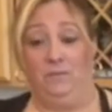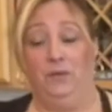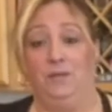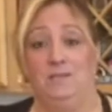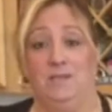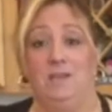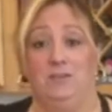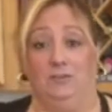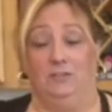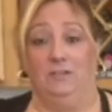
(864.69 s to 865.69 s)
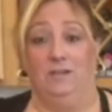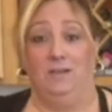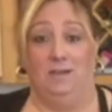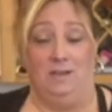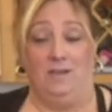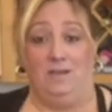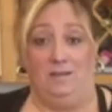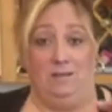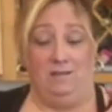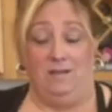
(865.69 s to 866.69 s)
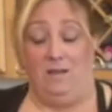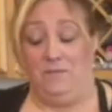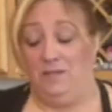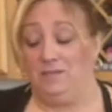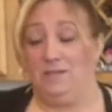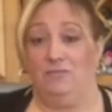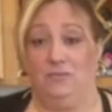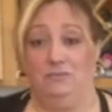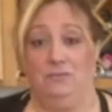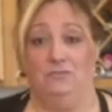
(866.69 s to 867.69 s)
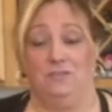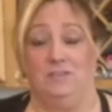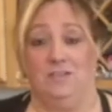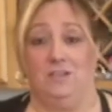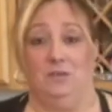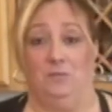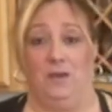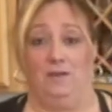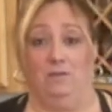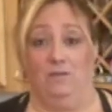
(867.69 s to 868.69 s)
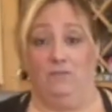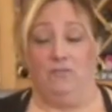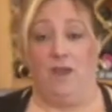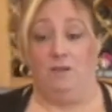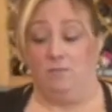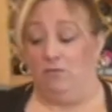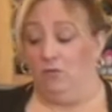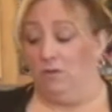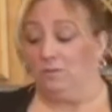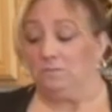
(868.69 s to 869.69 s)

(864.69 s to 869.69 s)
Put Ezekiel in the comments if you use Ezekiel bread or if you've had it before.